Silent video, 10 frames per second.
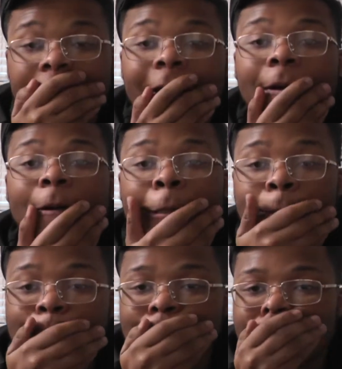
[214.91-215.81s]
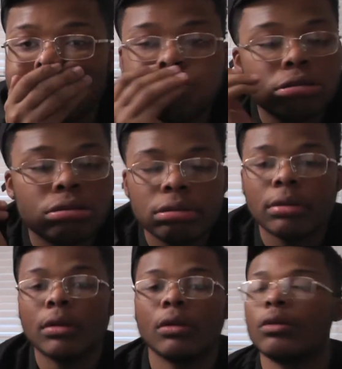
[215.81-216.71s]
Um,
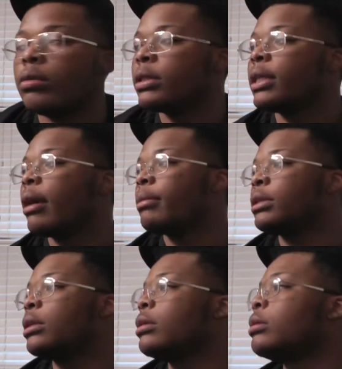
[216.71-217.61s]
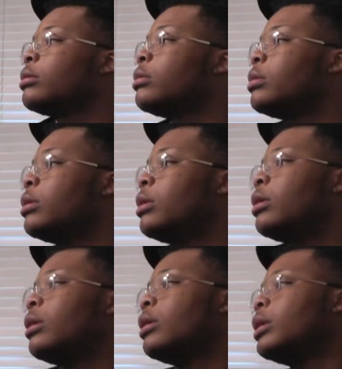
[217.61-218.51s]
what time is it?
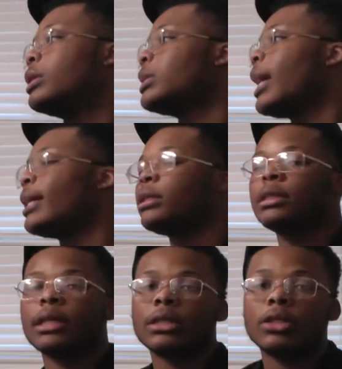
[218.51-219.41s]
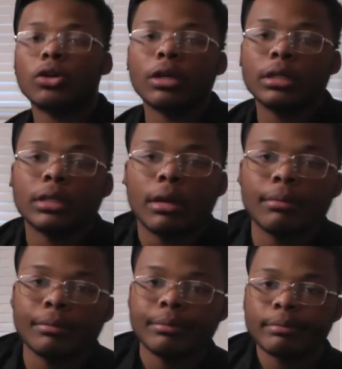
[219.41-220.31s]
It's like 6.30 something.